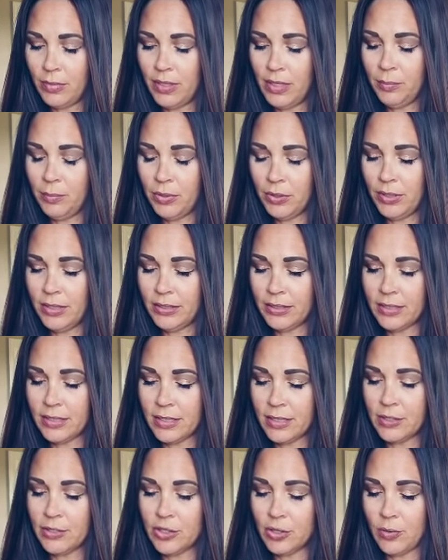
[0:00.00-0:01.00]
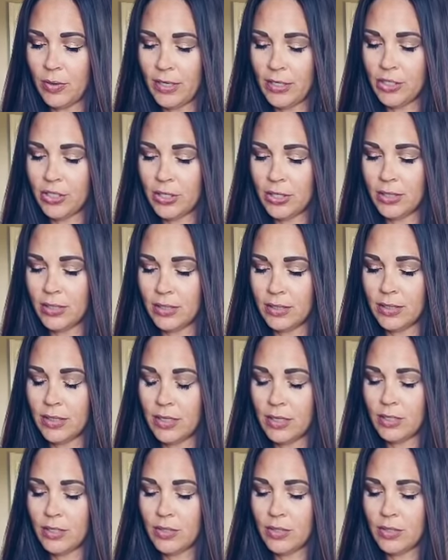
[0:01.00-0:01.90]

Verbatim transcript: manipulate the situation